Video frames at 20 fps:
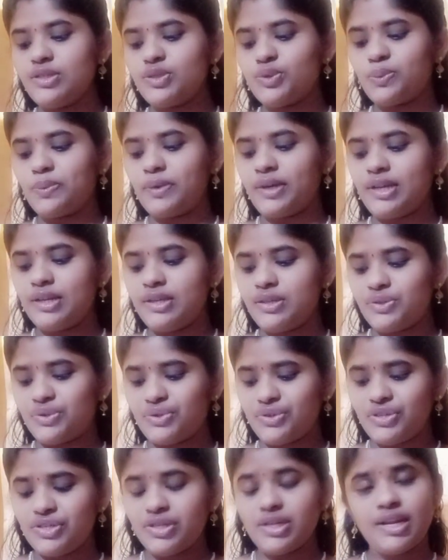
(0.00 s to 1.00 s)
topical
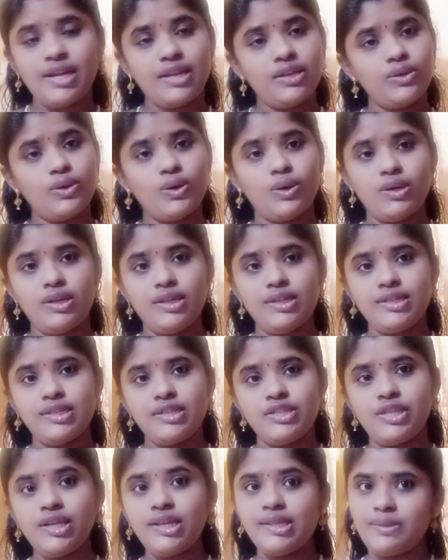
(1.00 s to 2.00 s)
estrogen, and
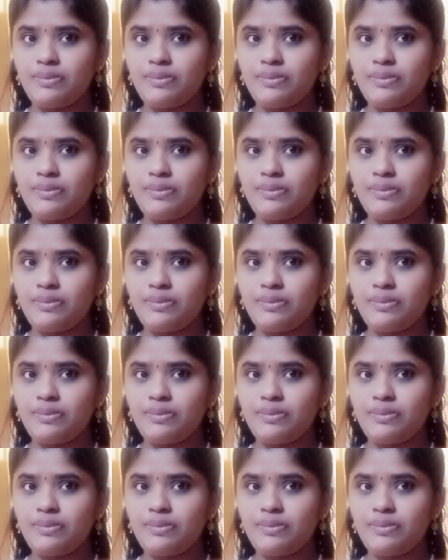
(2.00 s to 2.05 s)
cholinergic